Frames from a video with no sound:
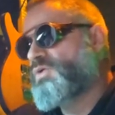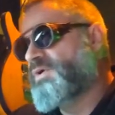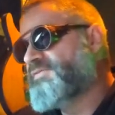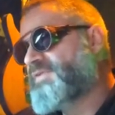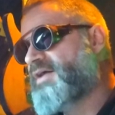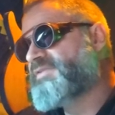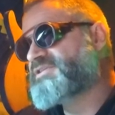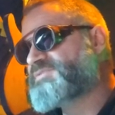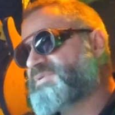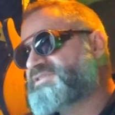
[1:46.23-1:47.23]
We found
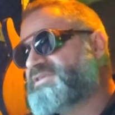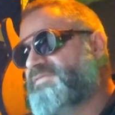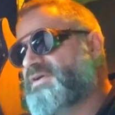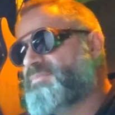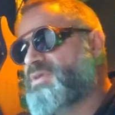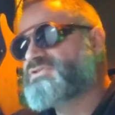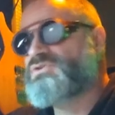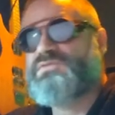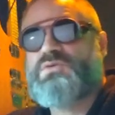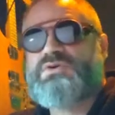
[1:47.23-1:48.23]
that specific
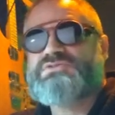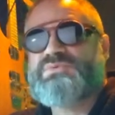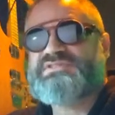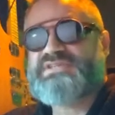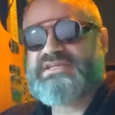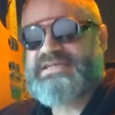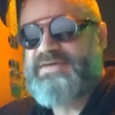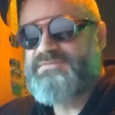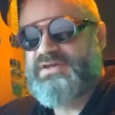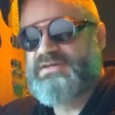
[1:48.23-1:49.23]
muscle force was
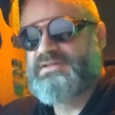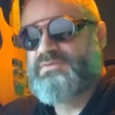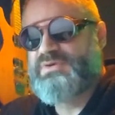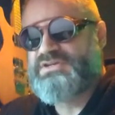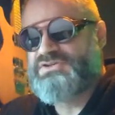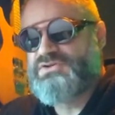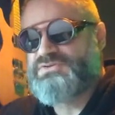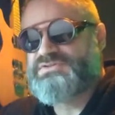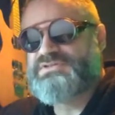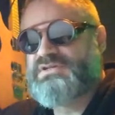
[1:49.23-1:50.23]
significantly
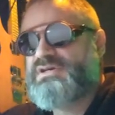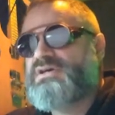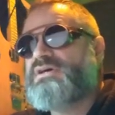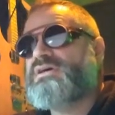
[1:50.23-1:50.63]
reduced